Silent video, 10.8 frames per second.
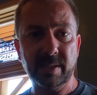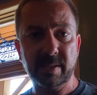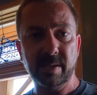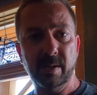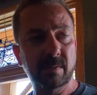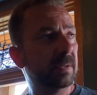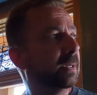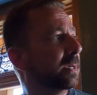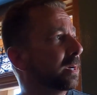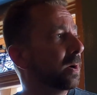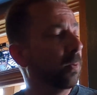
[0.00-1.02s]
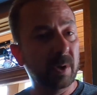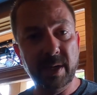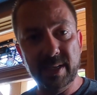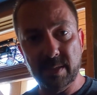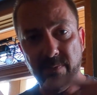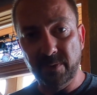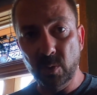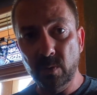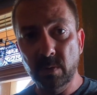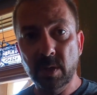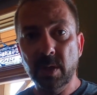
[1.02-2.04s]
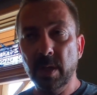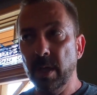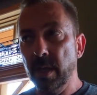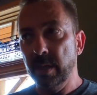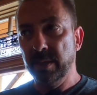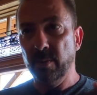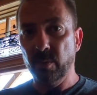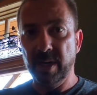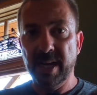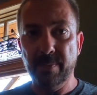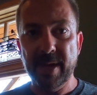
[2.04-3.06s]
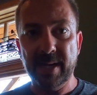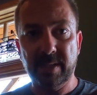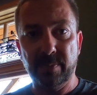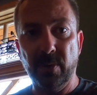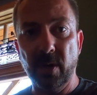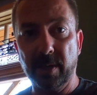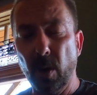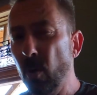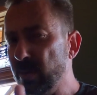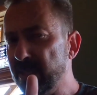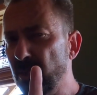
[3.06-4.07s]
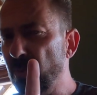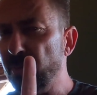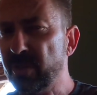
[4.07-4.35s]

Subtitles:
So we're going to get some food and then we're going to head back to the park. Oh, still one